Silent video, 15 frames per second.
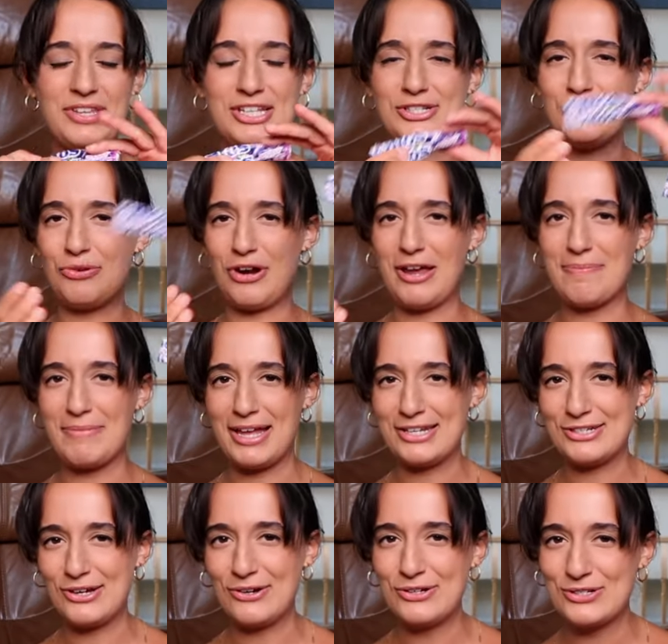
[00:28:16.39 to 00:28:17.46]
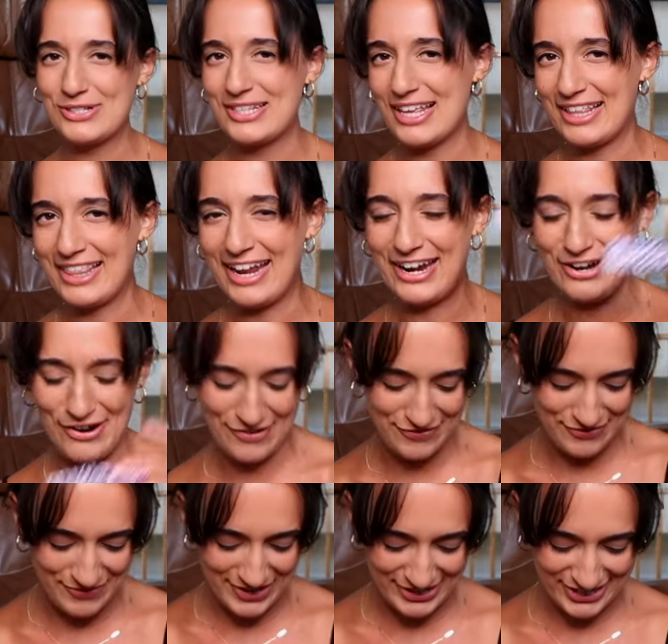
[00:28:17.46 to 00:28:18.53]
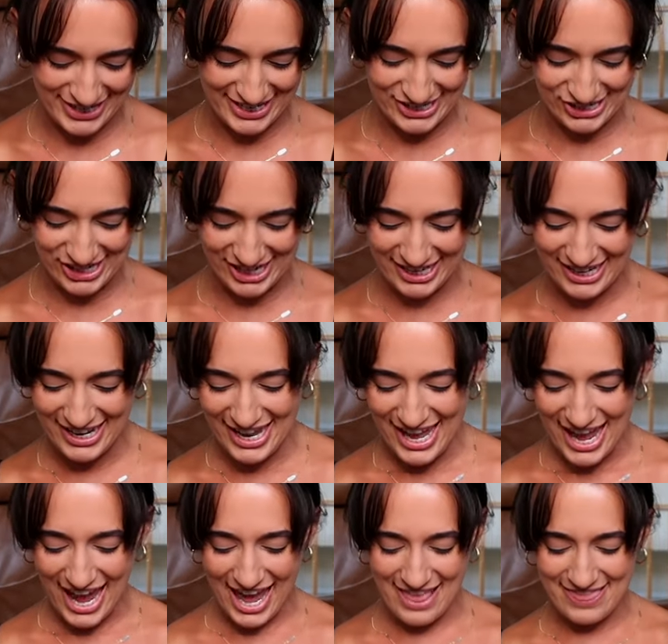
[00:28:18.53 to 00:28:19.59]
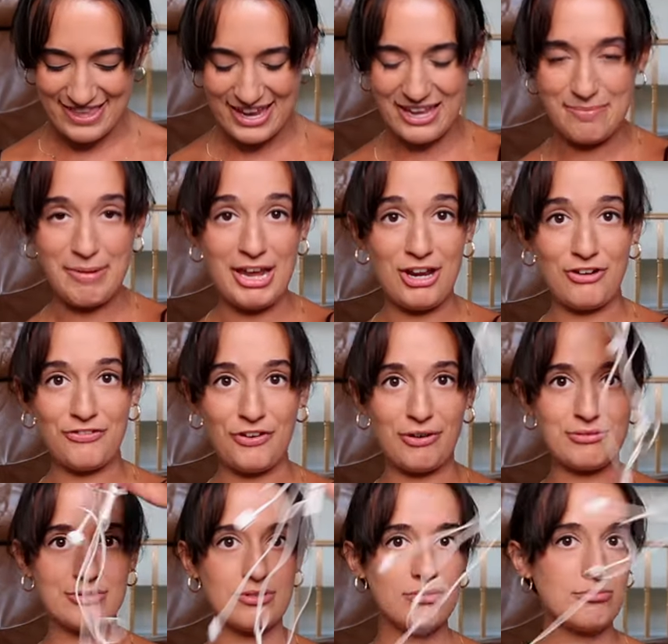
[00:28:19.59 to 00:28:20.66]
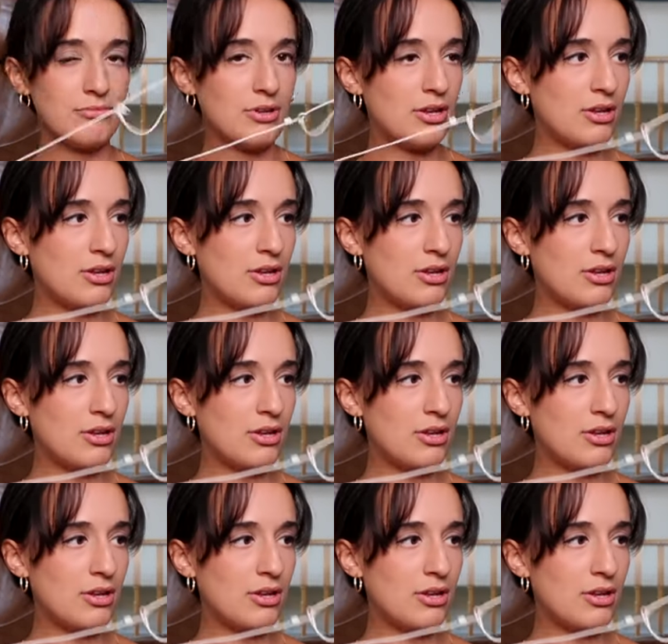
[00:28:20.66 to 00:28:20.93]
these grape Mentos that I got from Indonesia and then my earphones.